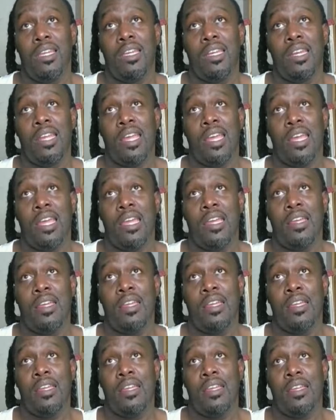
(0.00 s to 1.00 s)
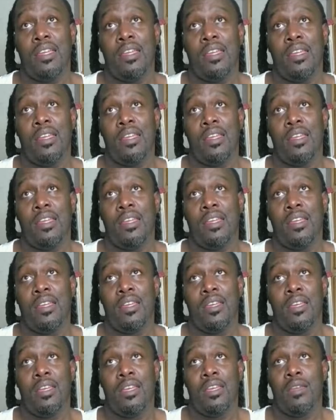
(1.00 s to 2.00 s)
and looking at
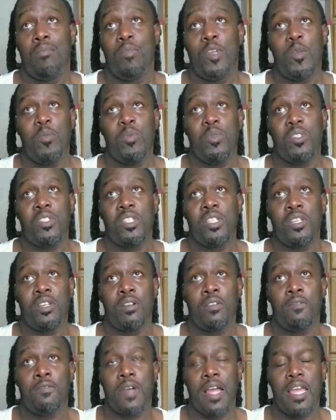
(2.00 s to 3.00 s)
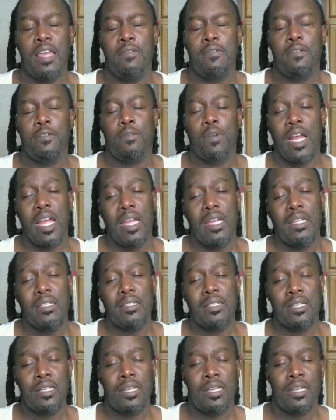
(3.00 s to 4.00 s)
people still fighting for
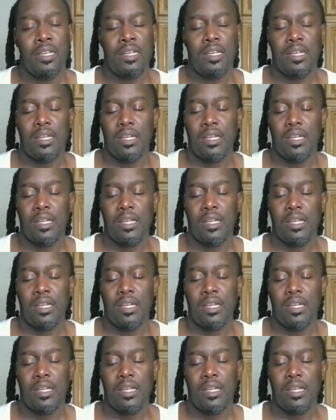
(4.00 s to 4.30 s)
rights,